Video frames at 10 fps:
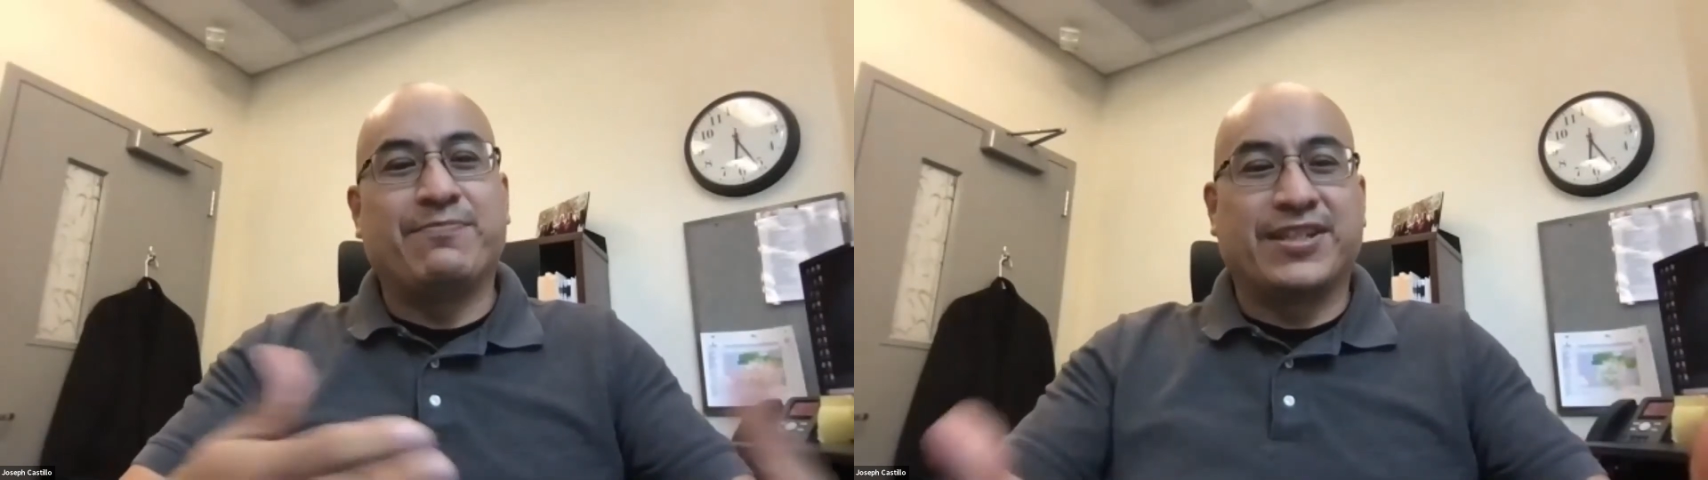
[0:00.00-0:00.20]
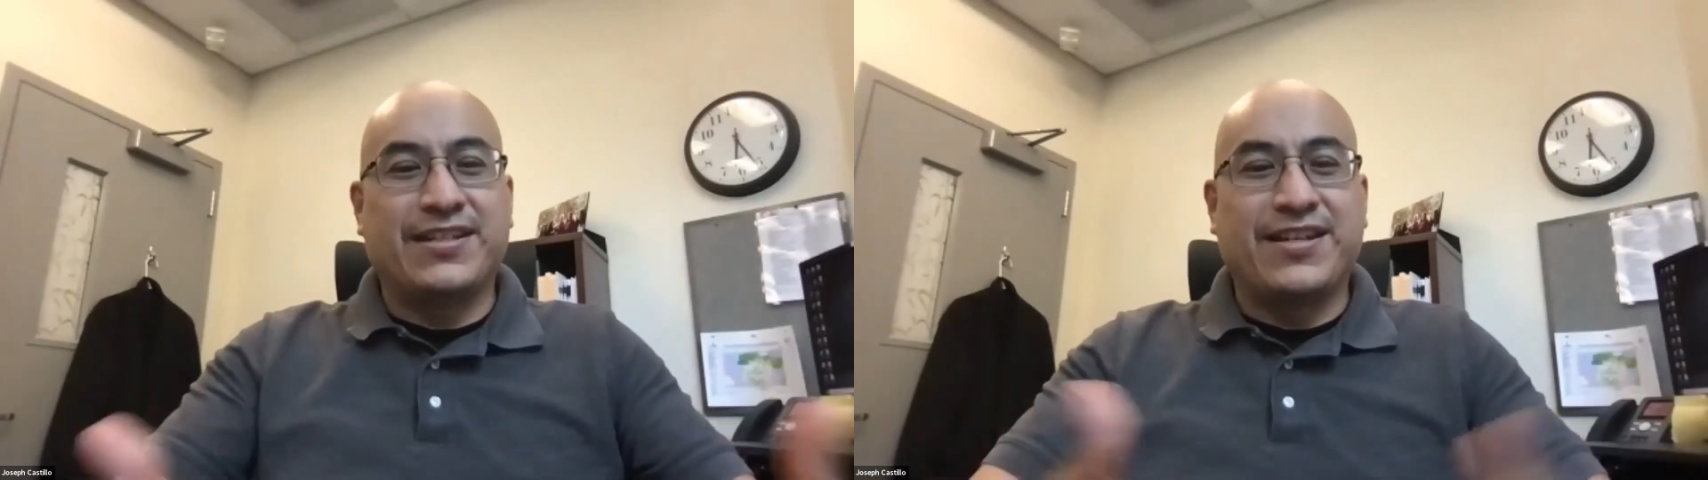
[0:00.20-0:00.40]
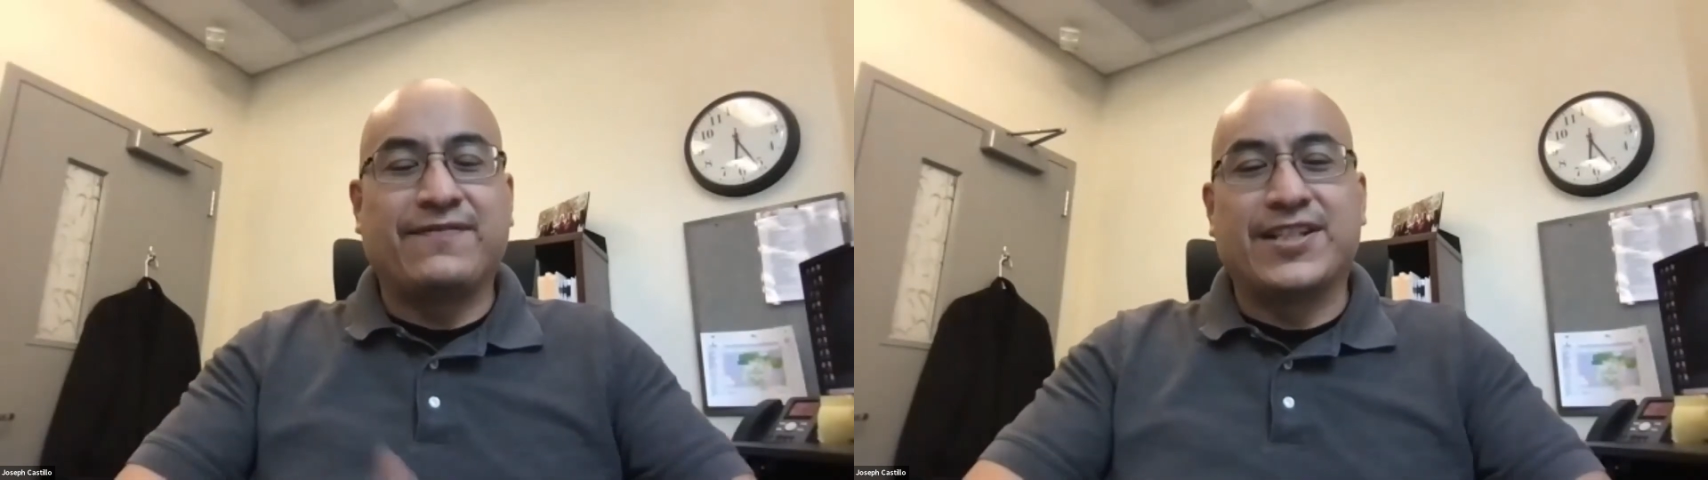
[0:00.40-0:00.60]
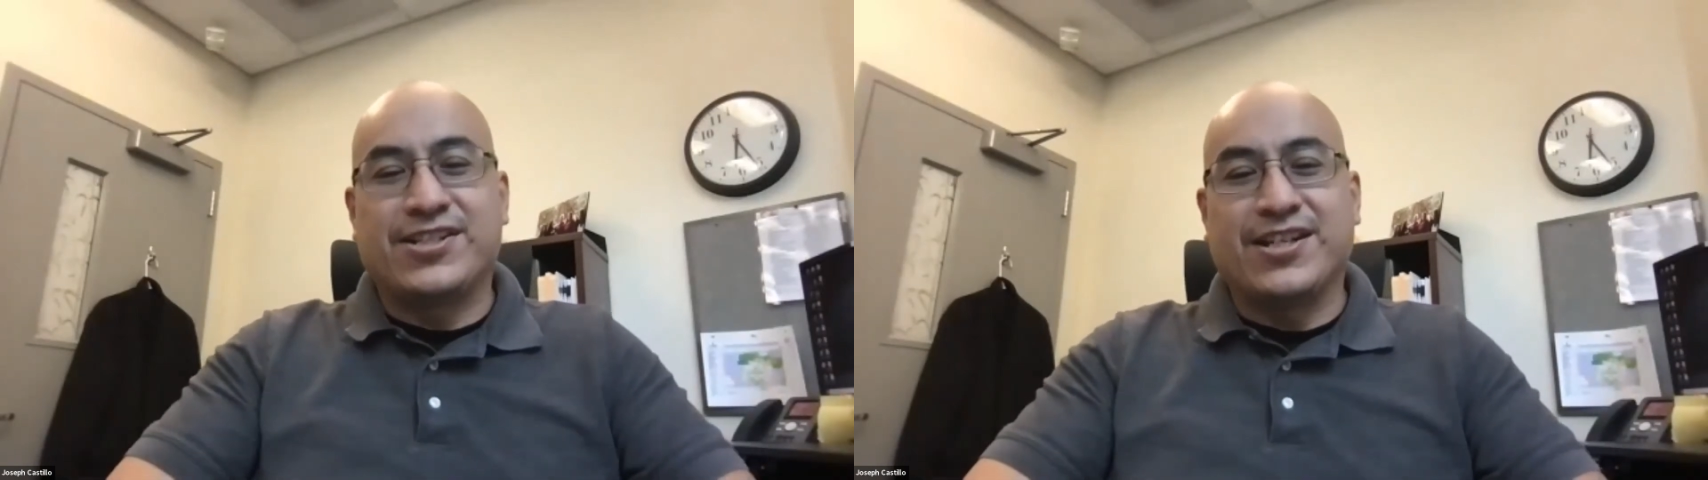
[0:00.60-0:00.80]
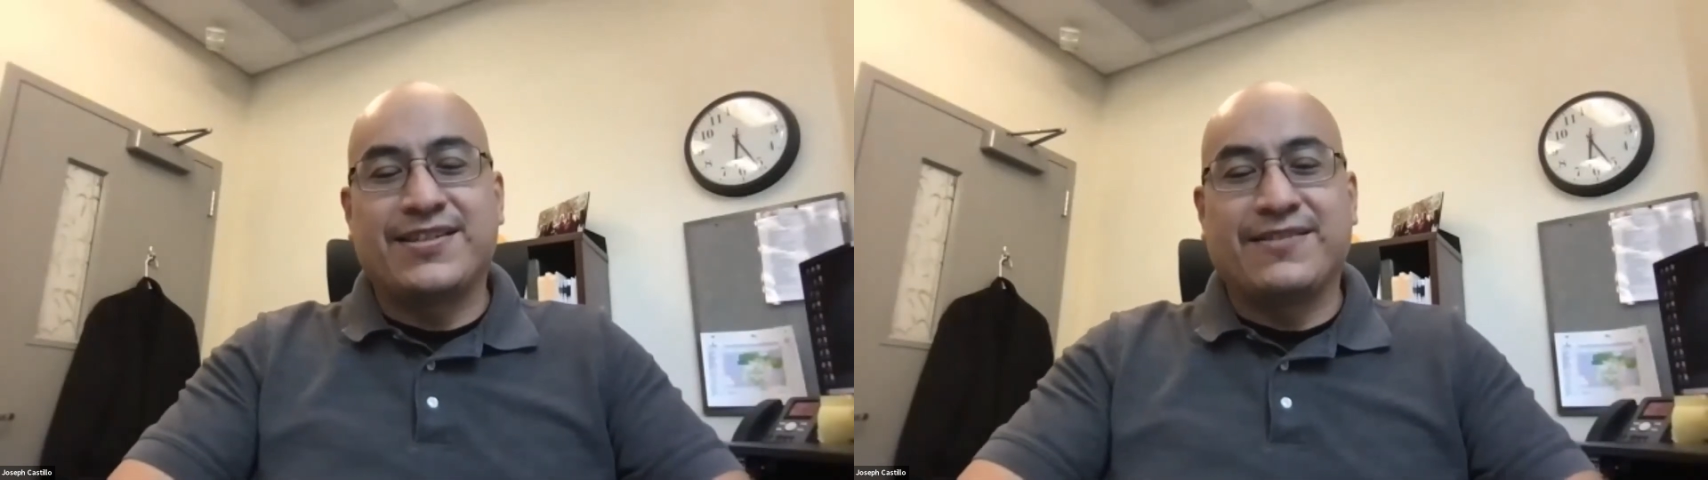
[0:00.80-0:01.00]
but then you have to
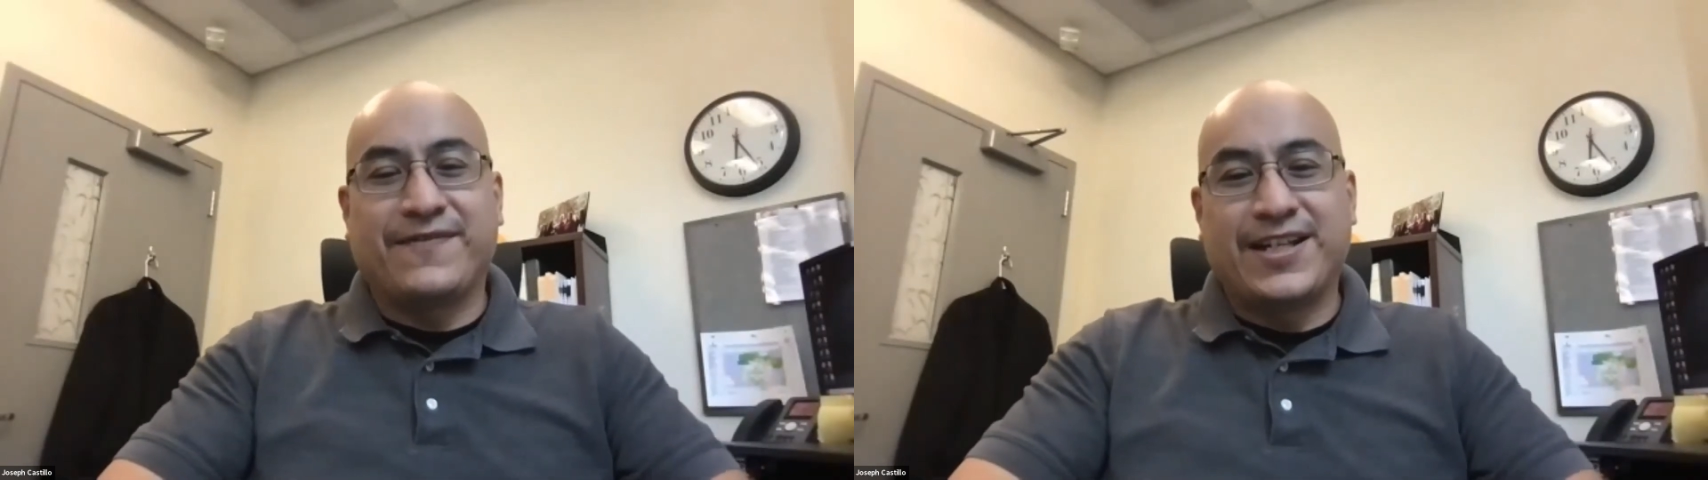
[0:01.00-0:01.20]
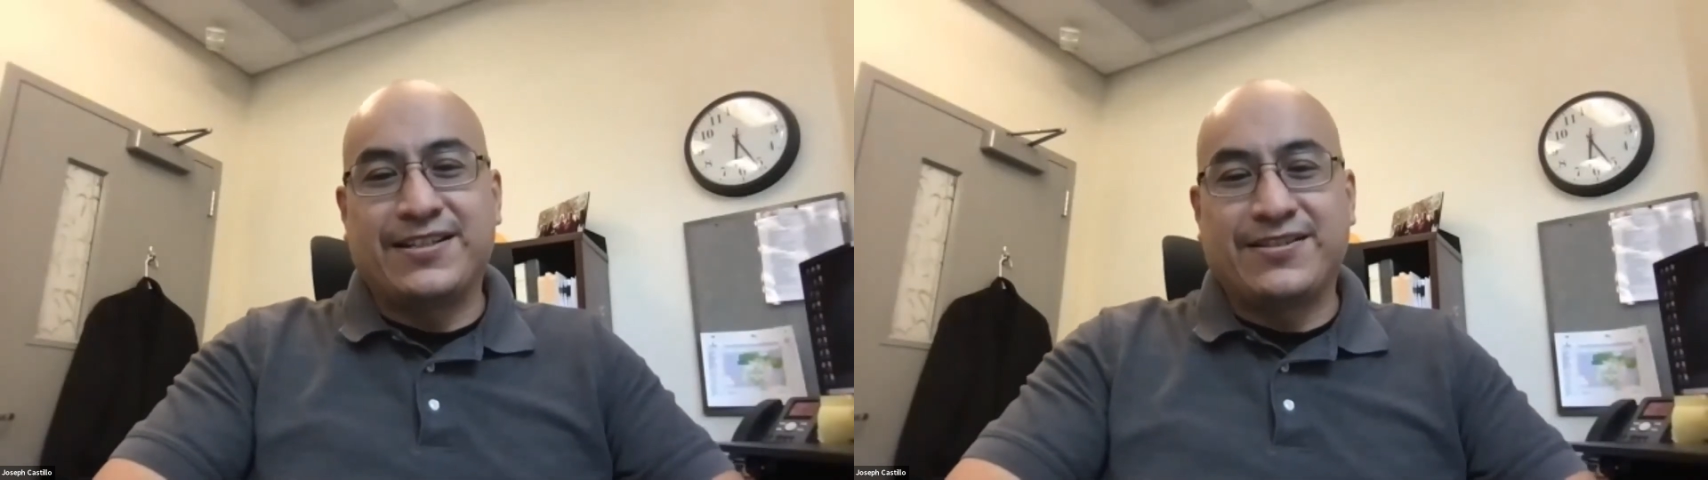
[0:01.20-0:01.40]
justify